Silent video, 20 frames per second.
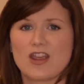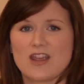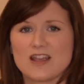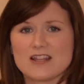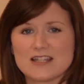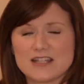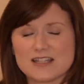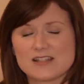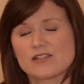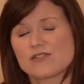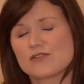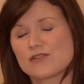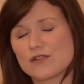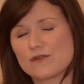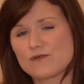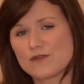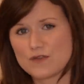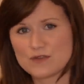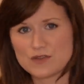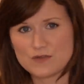at a distance
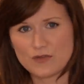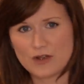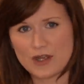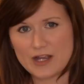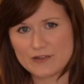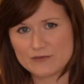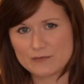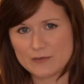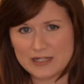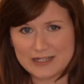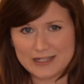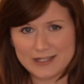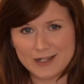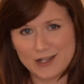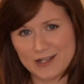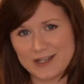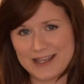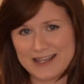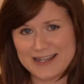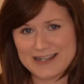of 55 million
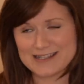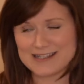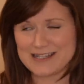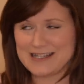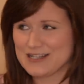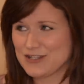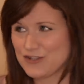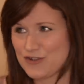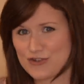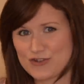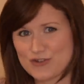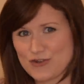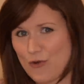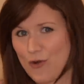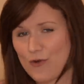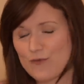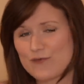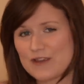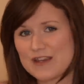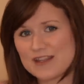light years is just
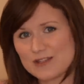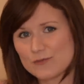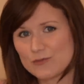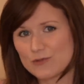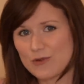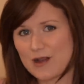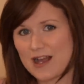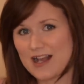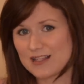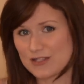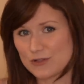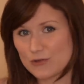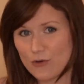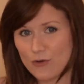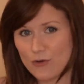not feasible at